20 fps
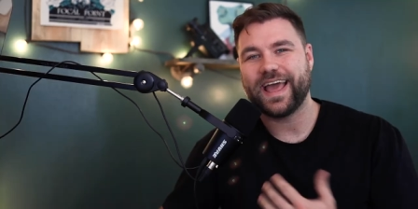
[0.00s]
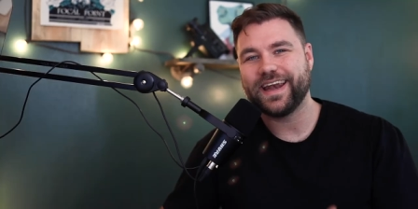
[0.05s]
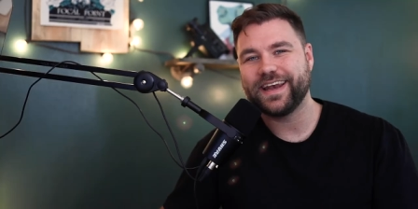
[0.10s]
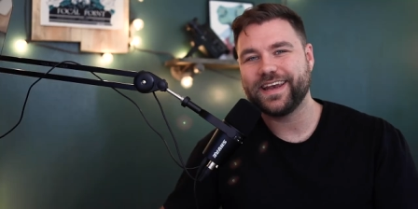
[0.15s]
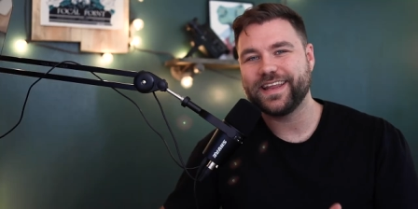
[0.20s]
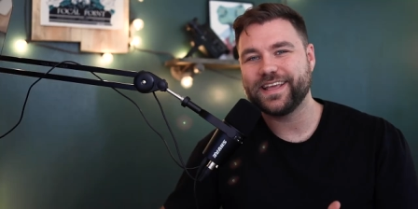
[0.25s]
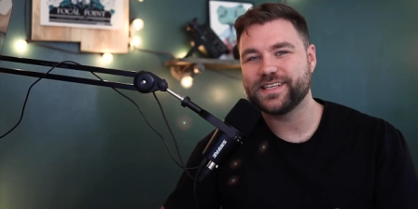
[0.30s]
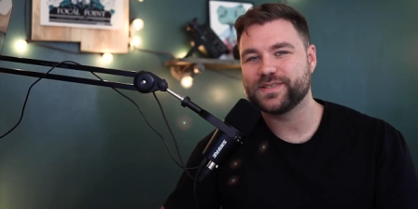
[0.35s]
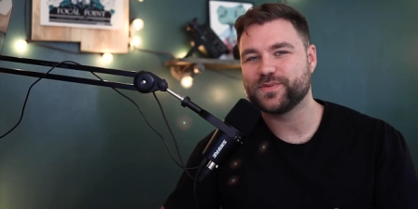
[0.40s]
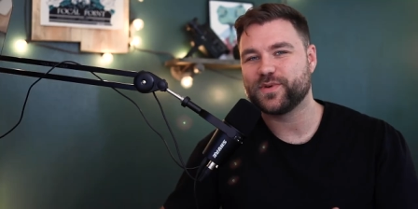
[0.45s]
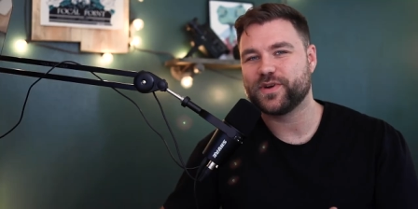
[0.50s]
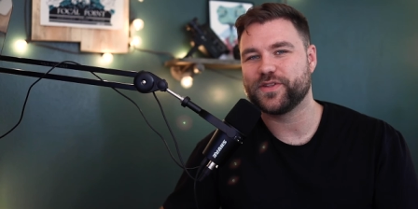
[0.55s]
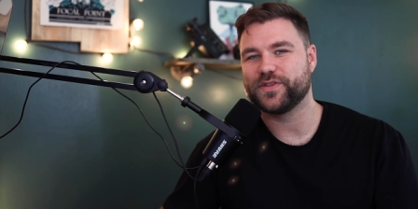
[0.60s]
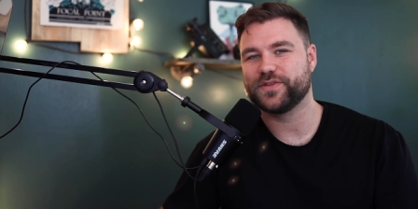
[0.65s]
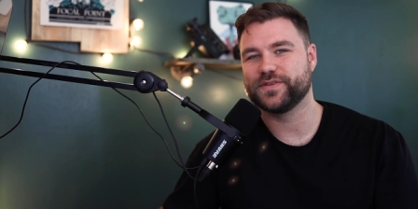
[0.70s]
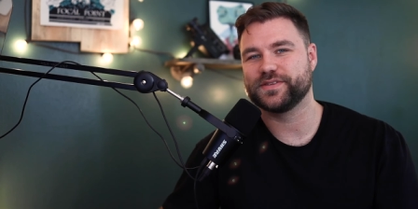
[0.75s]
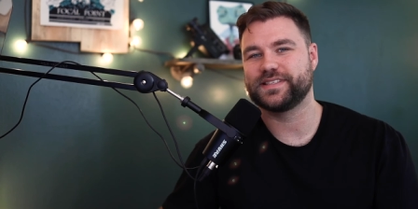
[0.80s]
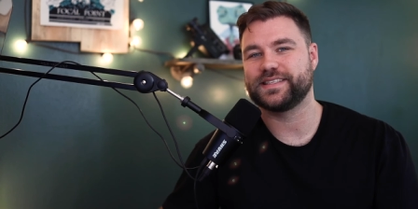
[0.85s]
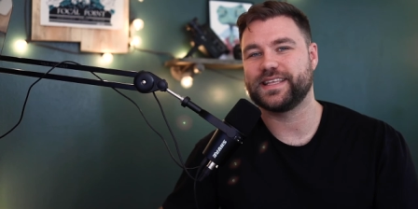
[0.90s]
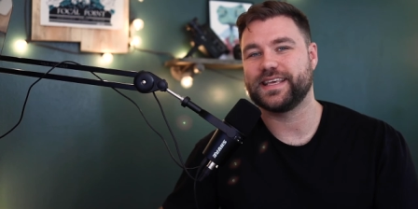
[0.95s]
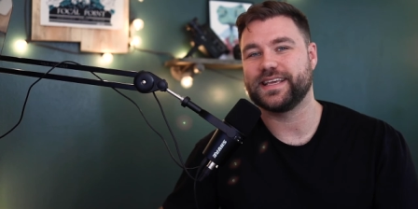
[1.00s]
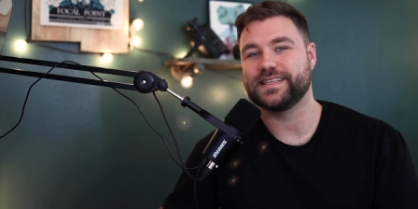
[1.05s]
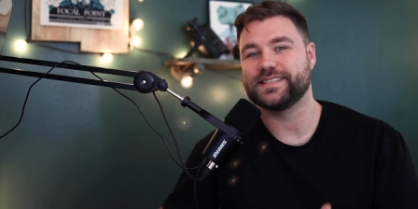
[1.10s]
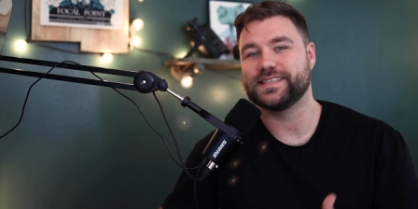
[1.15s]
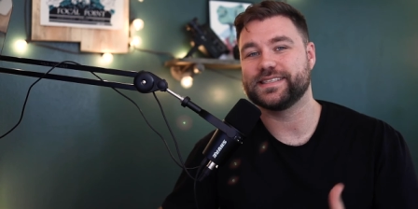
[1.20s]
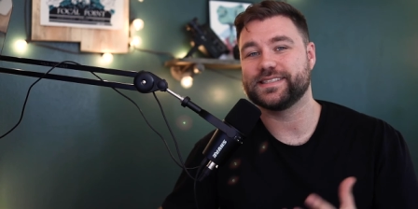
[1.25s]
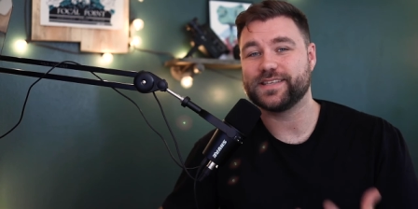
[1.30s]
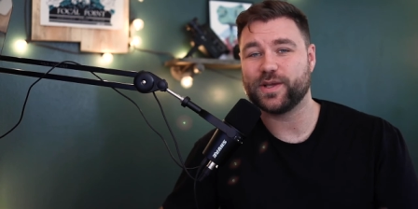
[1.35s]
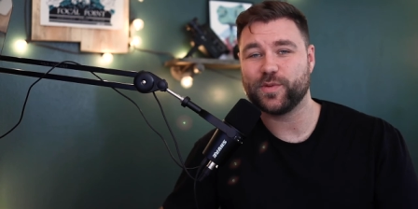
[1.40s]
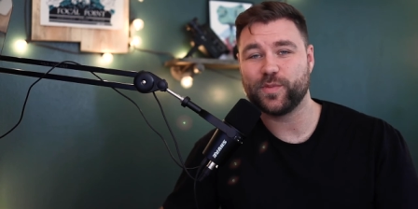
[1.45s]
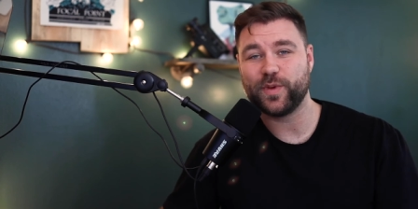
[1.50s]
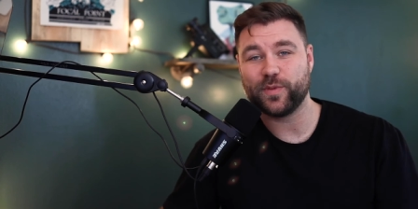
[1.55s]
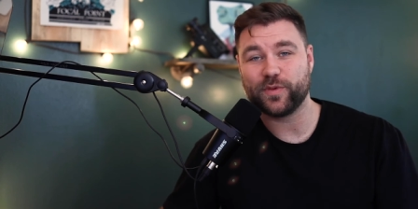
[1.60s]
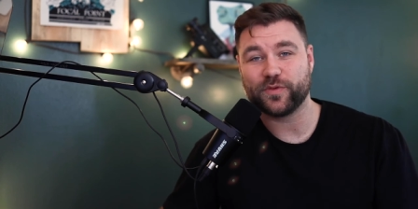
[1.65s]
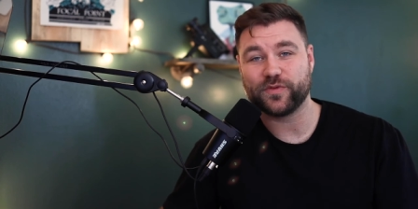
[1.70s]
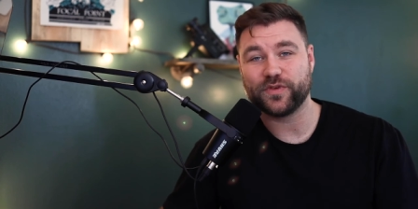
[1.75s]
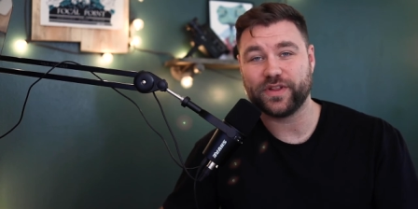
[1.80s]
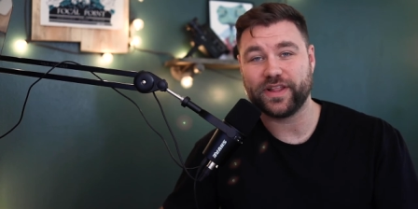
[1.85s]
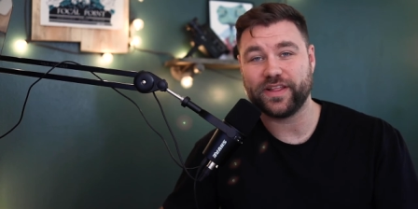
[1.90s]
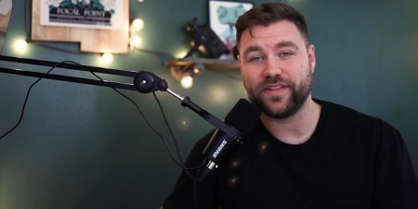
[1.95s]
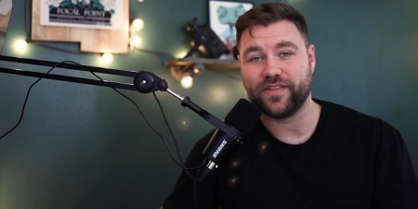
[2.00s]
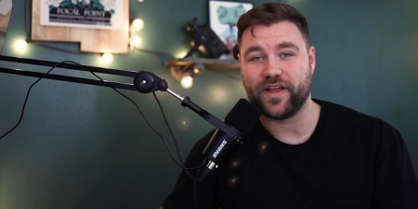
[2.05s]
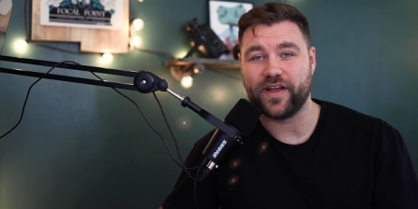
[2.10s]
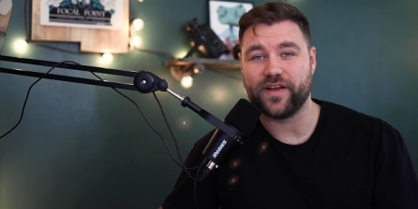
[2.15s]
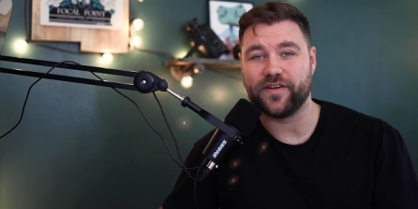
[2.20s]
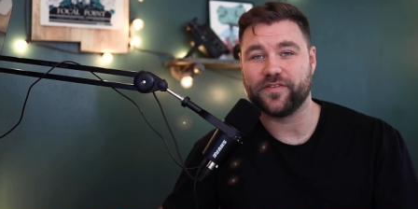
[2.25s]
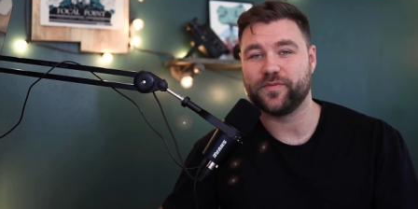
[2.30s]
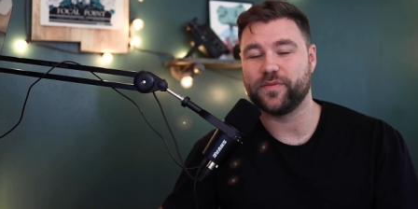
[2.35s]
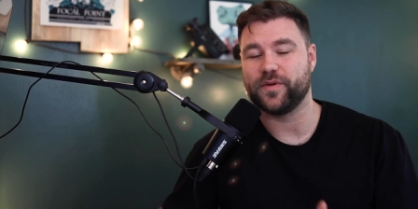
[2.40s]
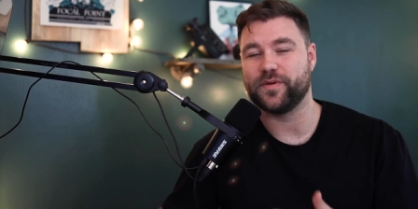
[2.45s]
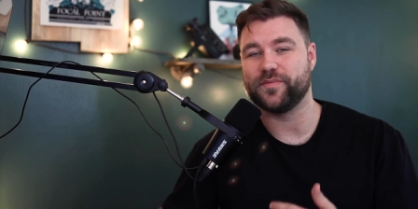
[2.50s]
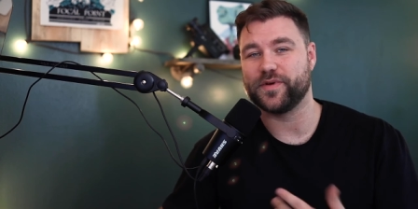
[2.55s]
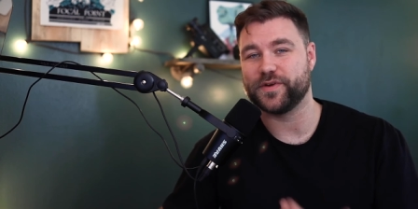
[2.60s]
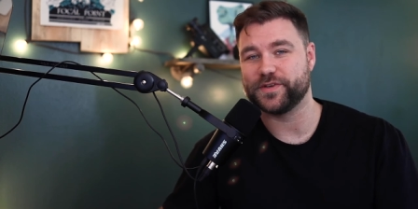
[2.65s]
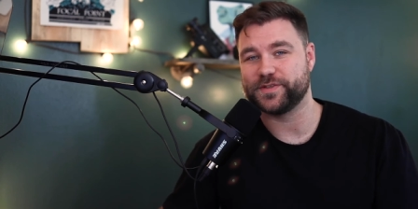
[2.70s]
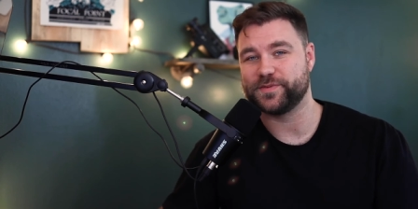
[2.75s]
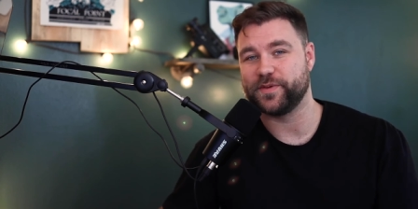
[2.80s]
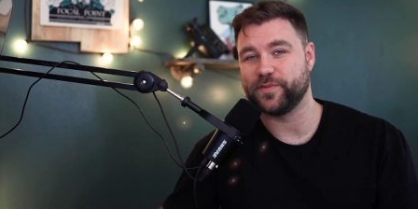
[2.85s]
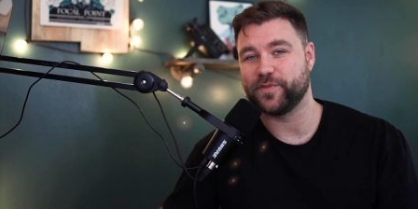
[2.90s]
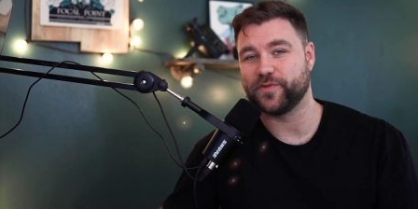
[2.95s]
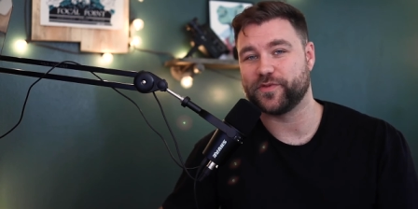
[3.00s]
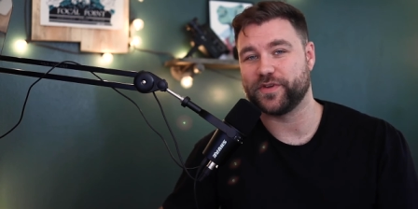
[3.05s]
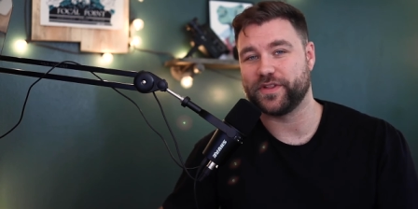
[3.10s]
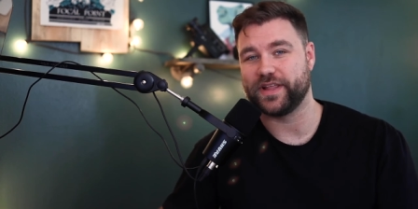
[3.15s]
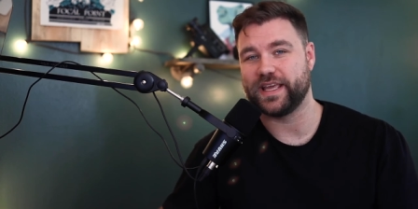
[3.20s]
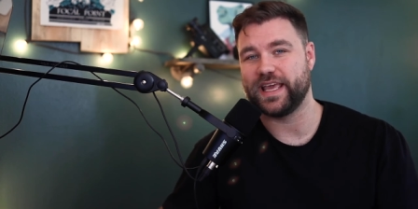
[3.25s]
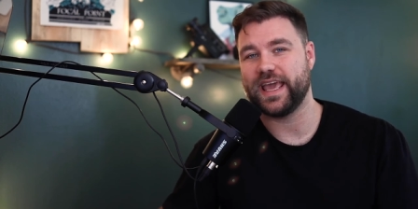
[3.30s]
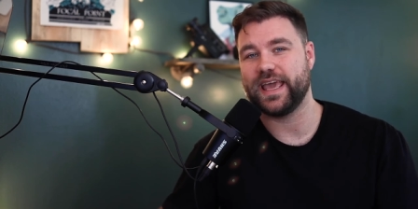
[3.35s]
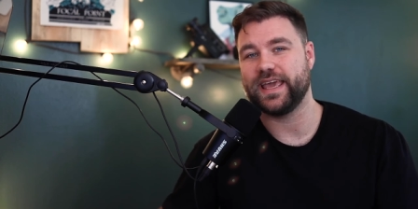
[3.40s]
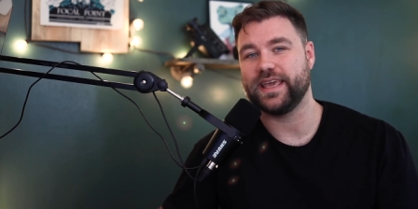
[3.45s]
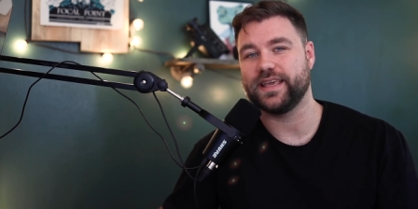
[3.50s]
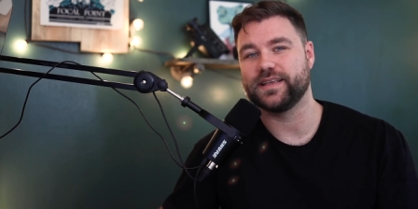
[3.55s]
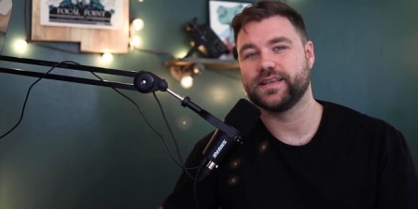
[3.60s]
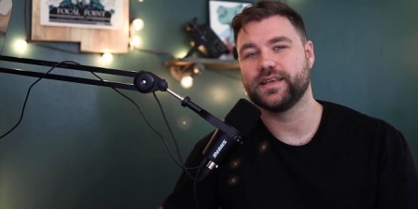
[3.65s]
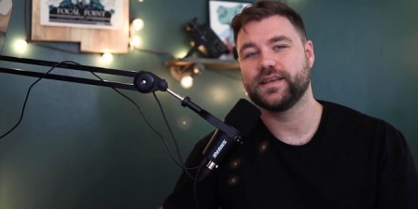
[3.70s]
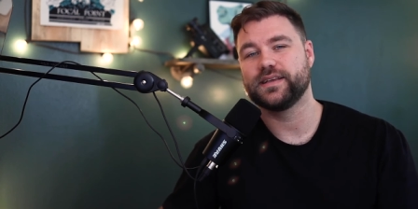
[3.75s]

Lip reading: Editing is one of those things that some people really love, but most people really hate.